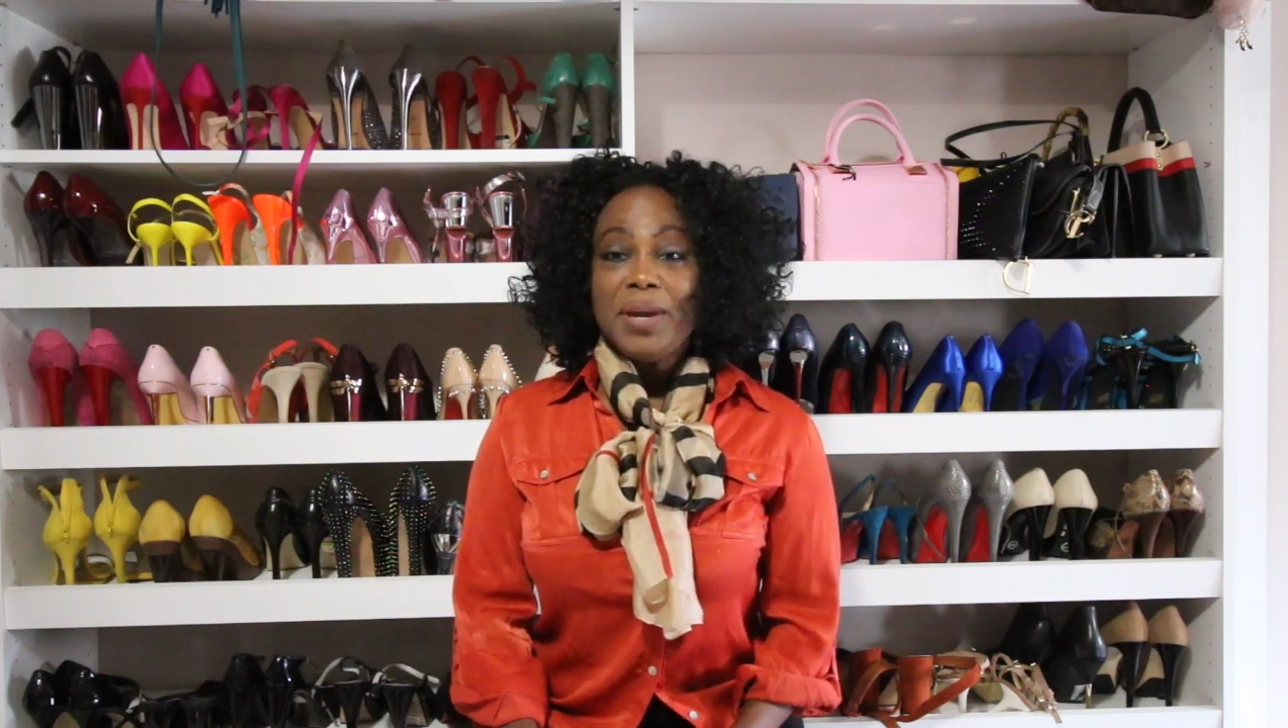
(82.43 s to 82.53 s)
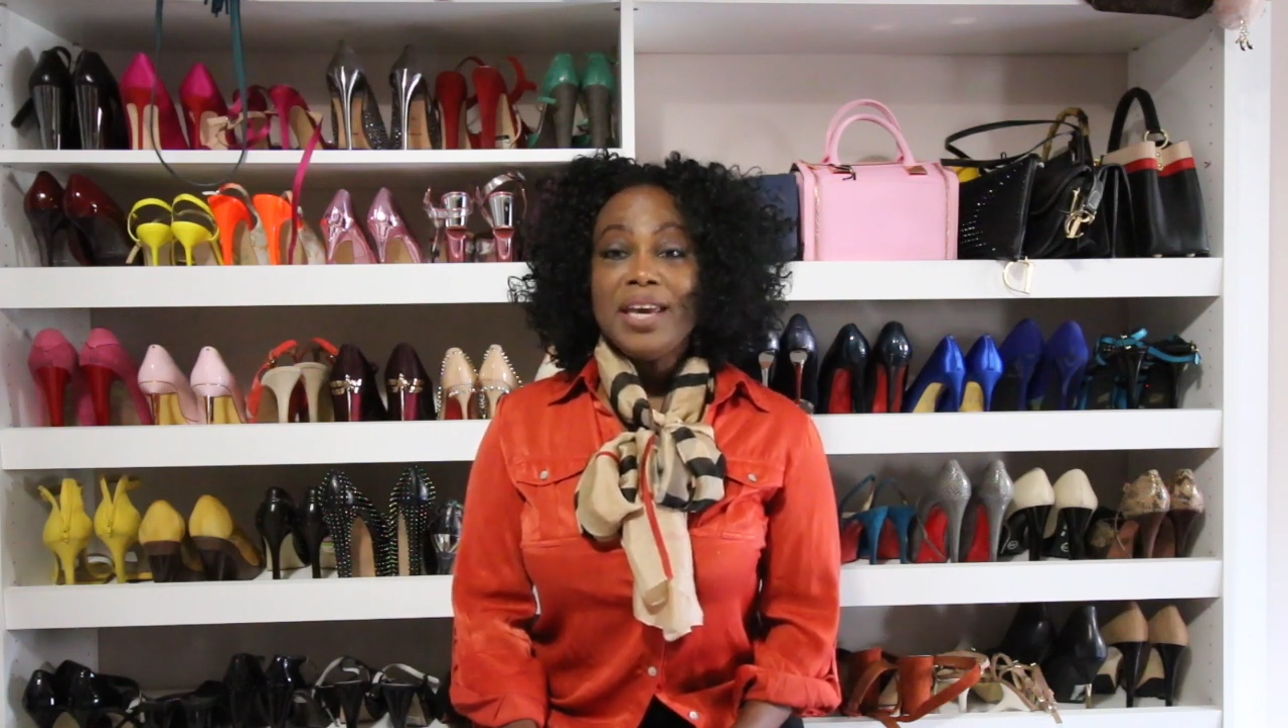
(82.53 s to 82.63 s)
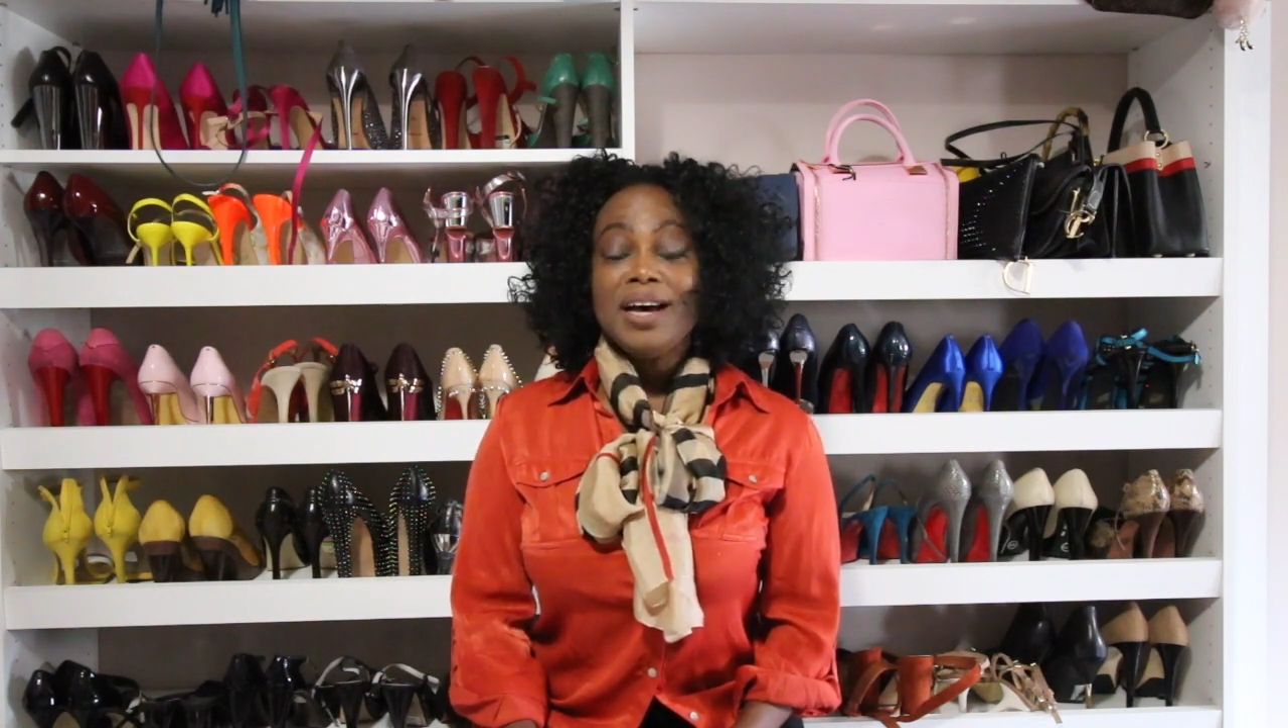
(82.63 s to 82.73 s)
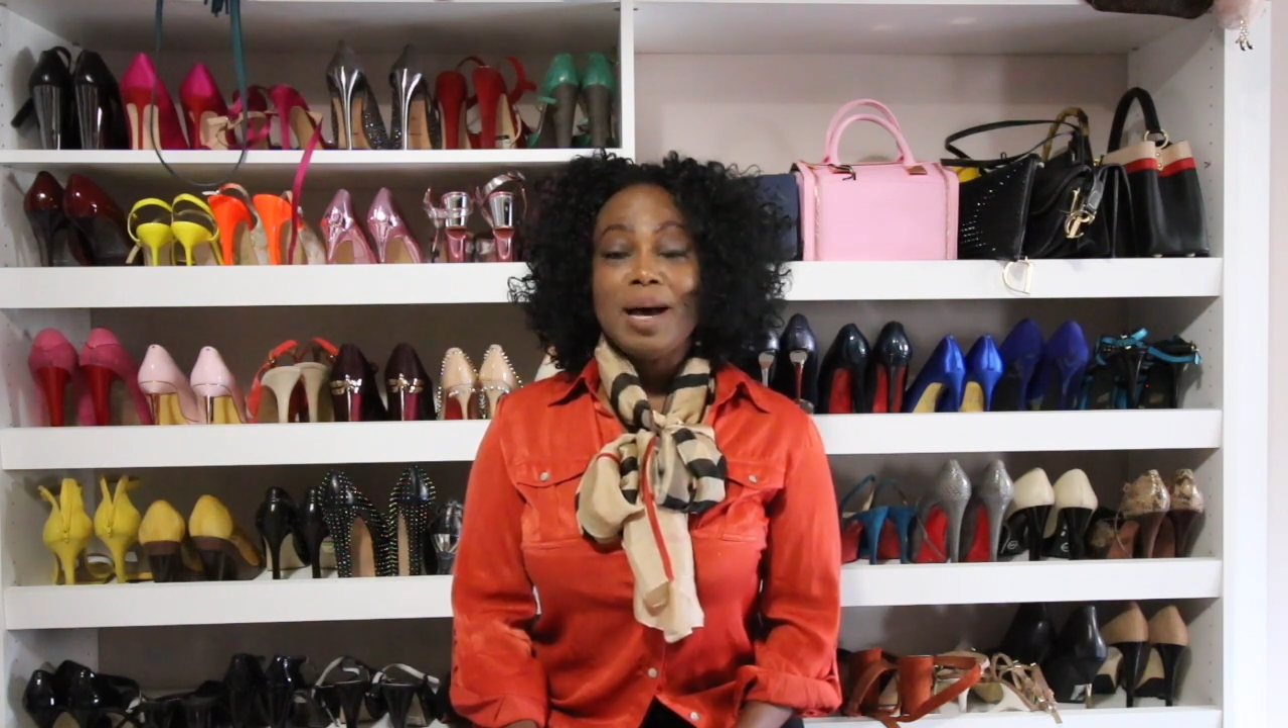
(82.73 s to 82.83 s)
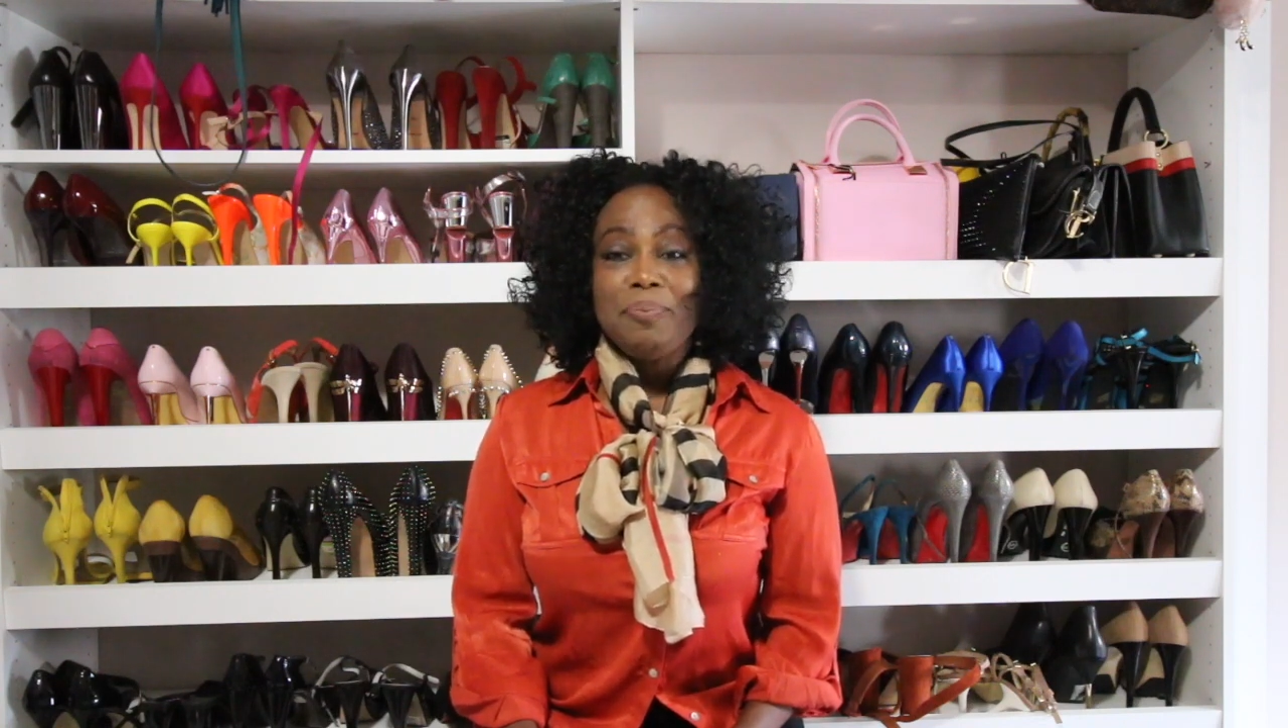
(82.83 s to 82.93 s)
be
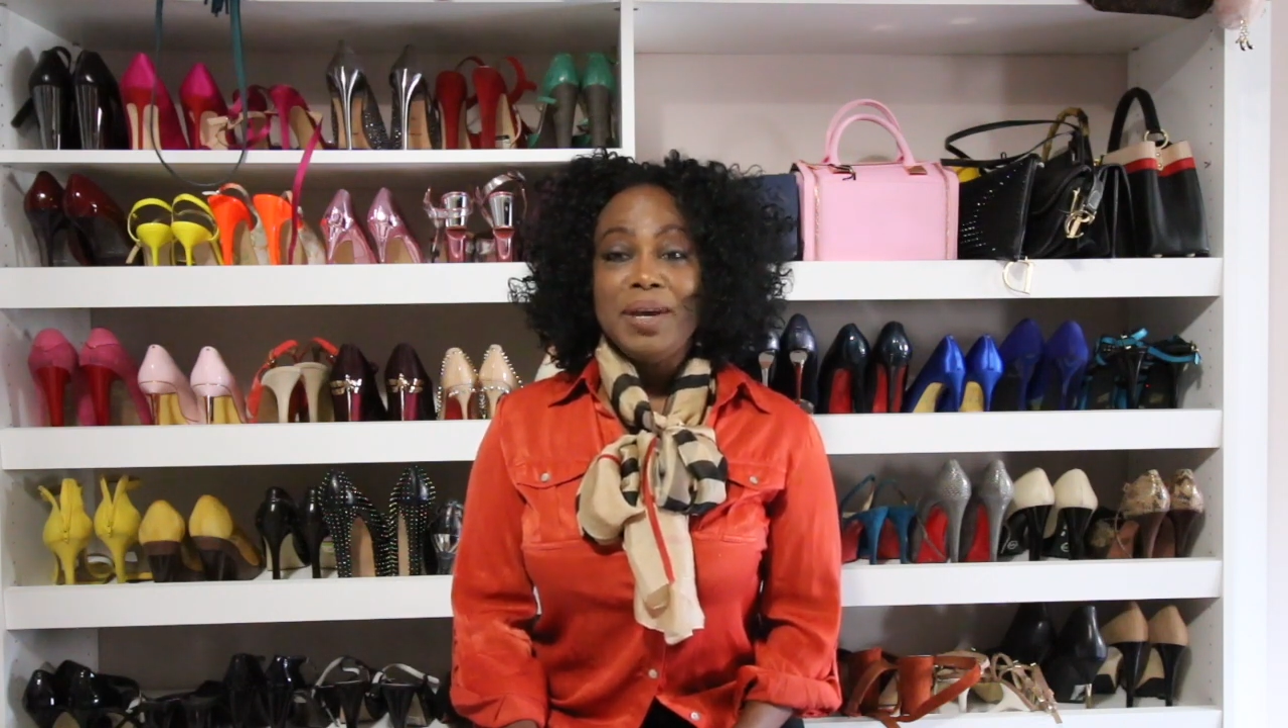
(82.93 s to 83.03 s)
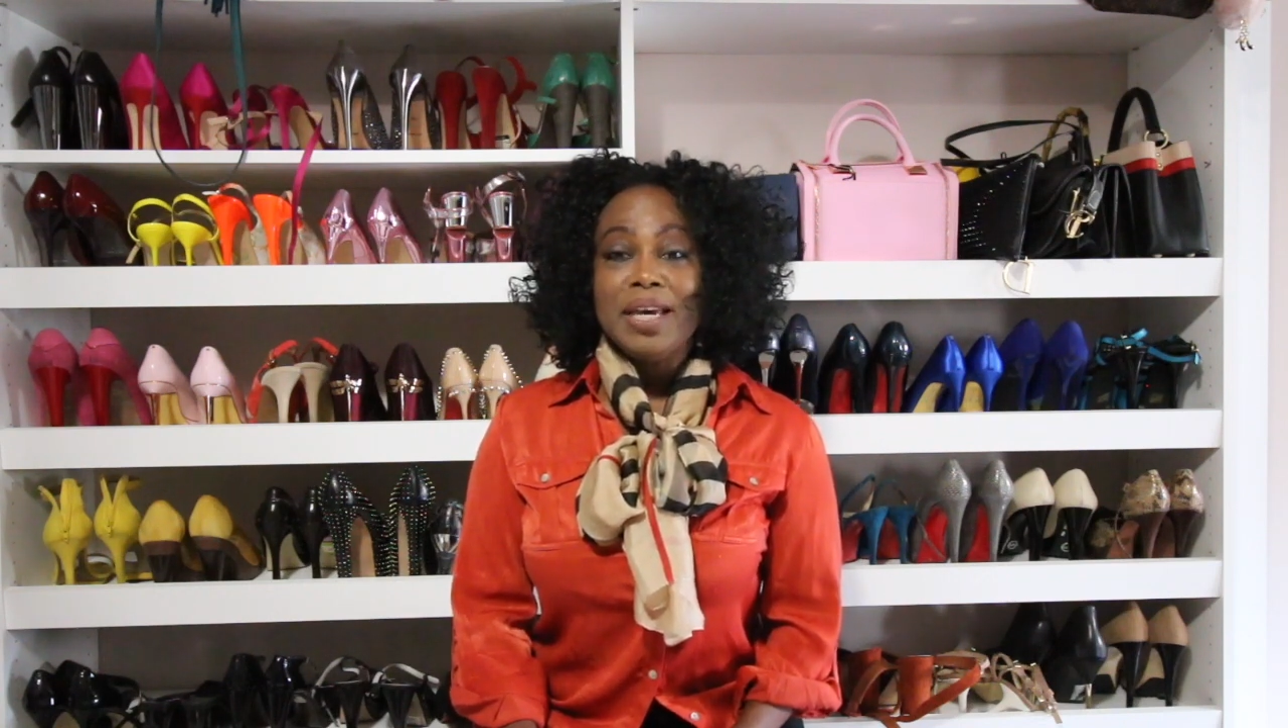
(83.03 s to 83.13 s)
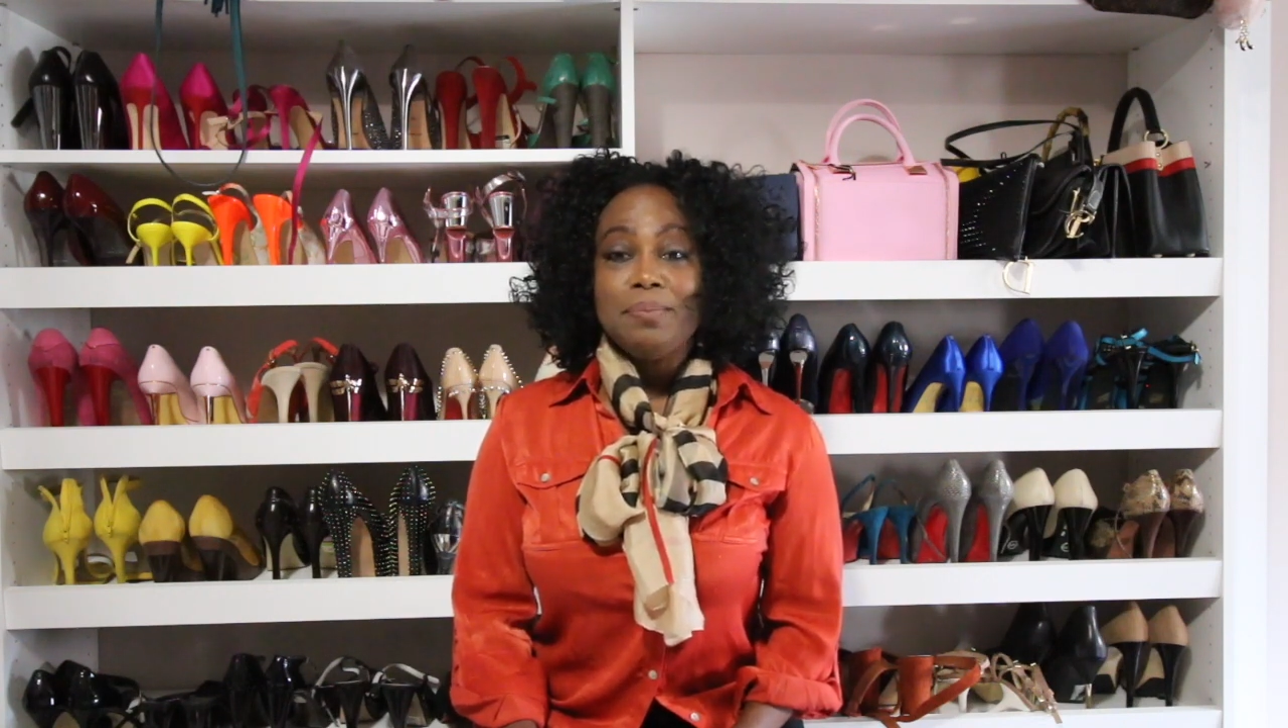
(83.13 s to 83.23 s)
happy